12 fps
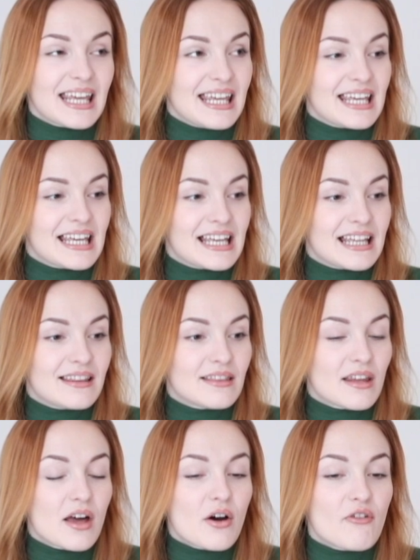
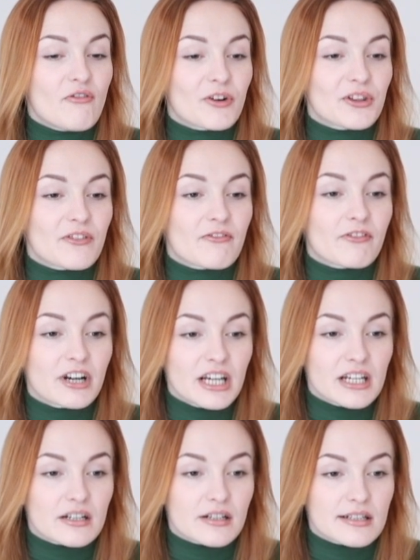And for the 3
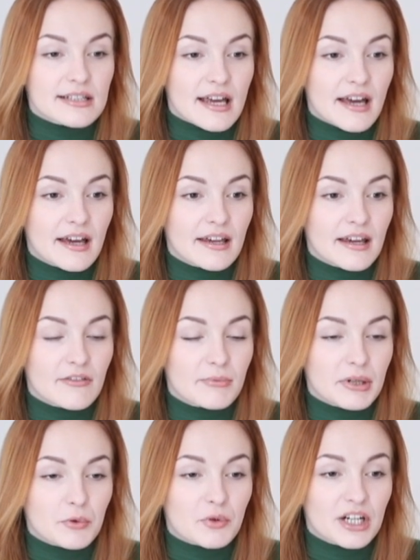years I have
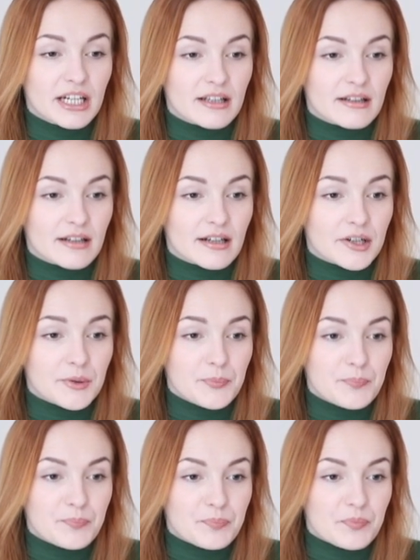been working there,
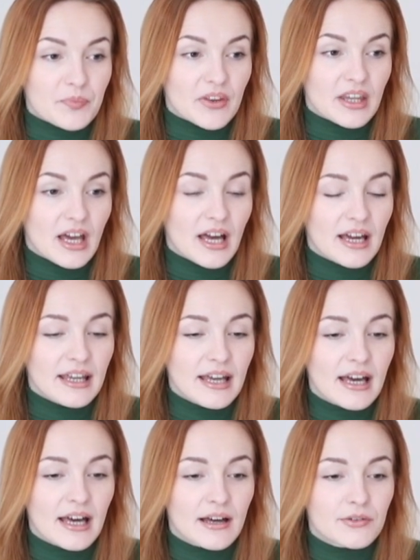I
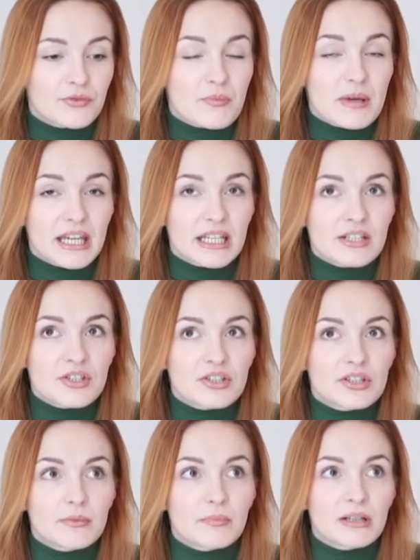have been
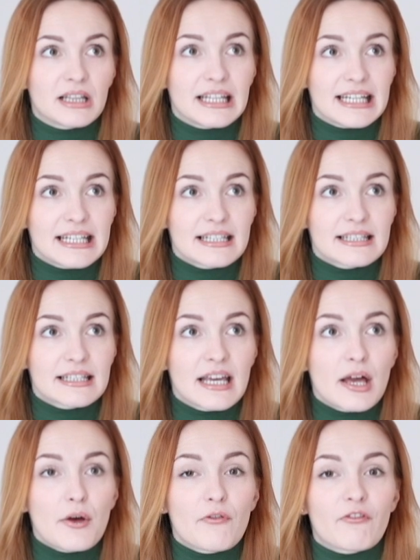to the police
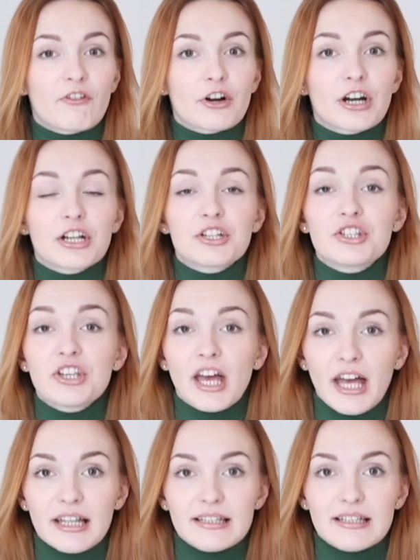for a
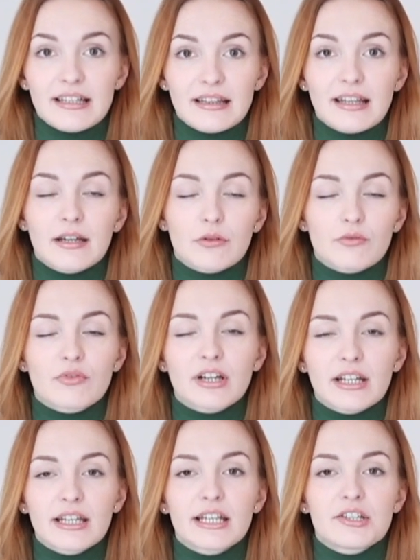chat, like
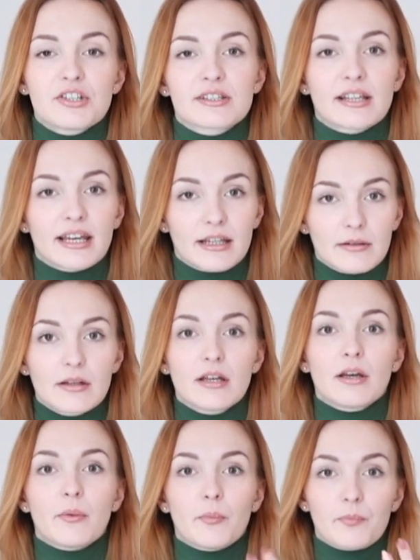really just like
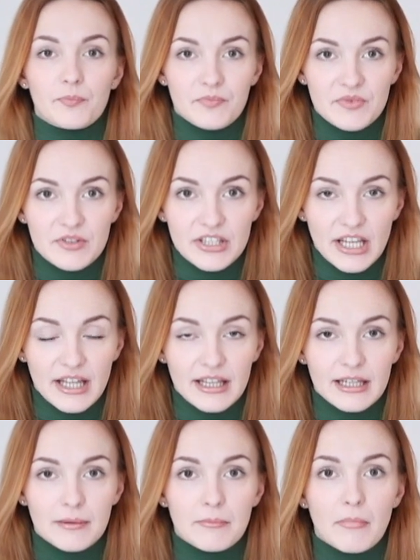
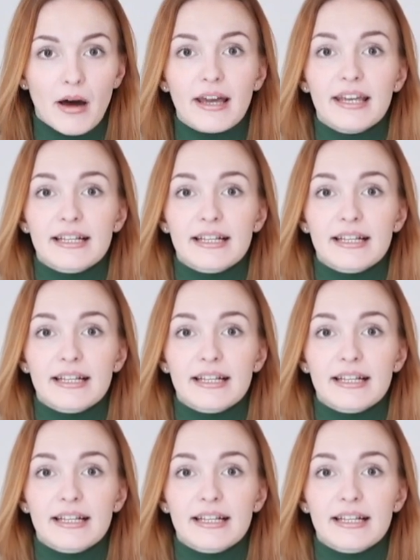telling my